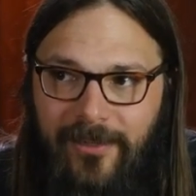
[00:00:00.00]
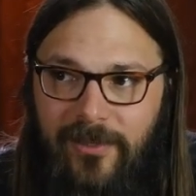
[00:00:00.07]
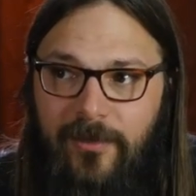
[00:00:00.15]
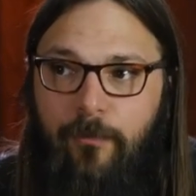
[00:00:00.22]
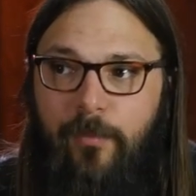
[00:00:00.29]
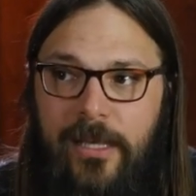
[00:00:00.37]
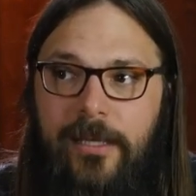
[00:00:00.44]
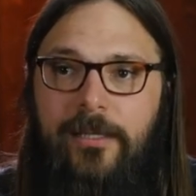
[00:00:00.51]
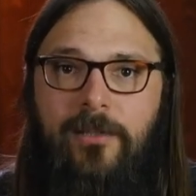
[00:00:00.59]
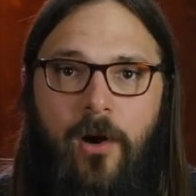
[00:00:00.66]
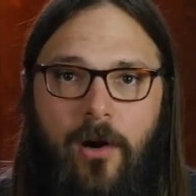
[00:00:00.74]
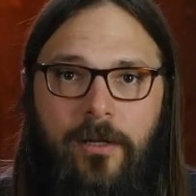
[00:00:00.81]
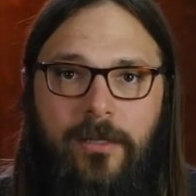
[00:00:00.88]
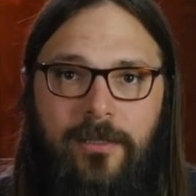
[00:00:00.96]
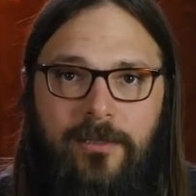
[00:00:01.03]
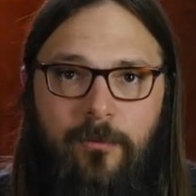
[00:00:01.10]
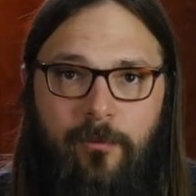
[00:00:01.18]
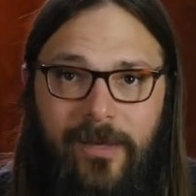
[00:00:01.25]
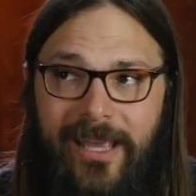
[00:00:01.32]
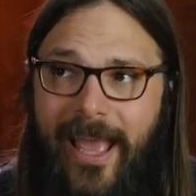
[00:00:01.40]
Just be guitar geeks,
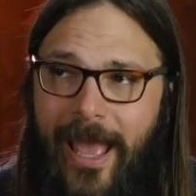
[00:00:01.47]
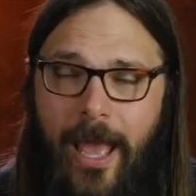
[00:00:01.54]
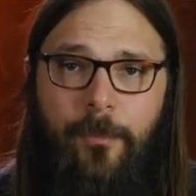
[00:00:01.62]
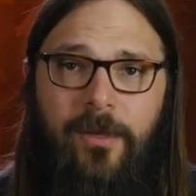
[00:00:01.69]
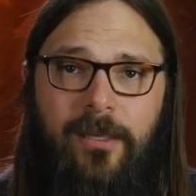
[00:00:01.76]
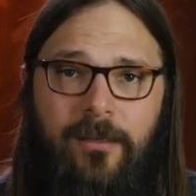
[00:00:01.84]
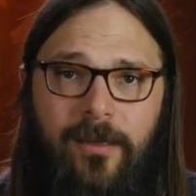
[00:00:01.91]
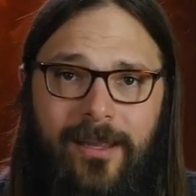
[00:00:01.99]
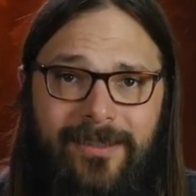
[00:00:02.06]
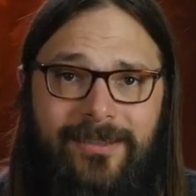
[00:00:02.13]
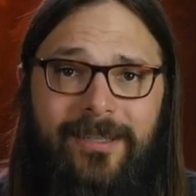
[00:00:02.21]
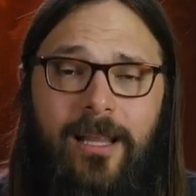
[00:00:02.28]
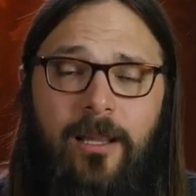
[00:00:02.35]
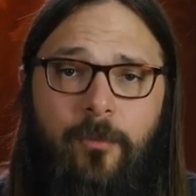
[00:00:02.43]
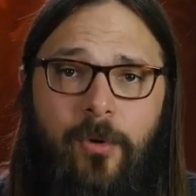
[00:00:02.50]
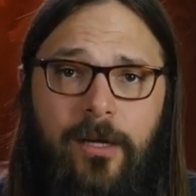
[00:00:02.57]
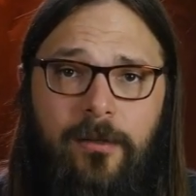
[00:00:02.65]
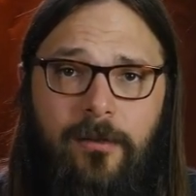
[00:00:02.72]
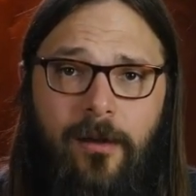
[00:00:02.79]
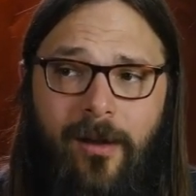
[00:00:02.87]
be happy, and
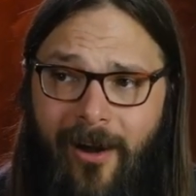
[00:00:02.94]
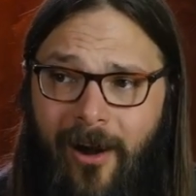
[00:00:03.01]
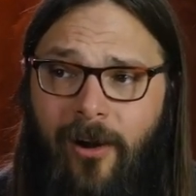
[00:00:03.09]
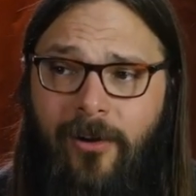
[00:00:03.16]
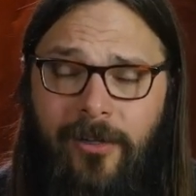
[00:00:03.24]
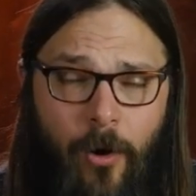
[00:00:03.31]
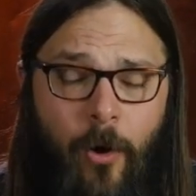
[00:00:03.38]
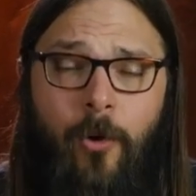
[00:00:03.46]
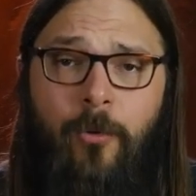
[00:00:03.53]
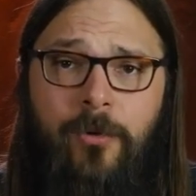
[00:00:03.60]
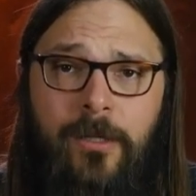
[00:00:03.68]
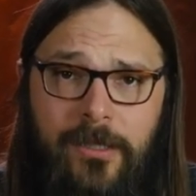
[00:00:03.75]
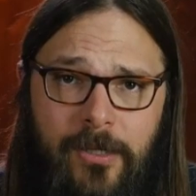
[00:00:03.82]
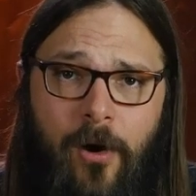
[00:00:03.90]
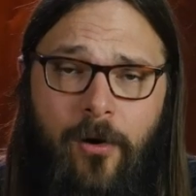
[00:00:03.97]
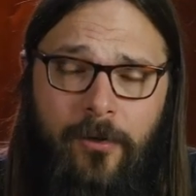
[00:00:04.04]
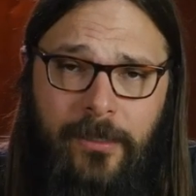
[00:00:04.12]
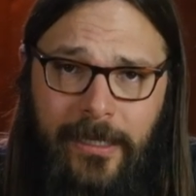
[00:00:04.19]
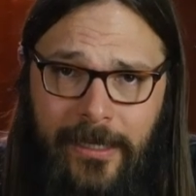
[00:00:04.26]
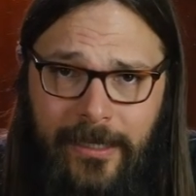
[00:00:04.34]
celebrate our own
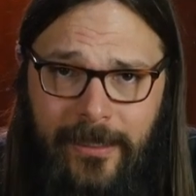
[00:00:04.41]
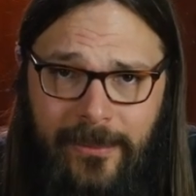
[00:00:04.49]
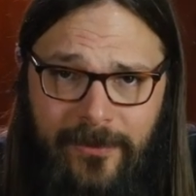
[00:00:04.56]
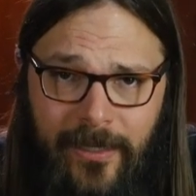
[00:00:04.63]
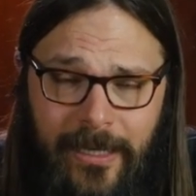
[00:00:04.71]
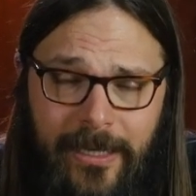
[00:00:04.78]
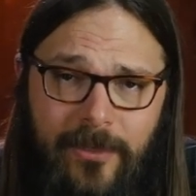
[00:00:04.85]
guitar geekiness.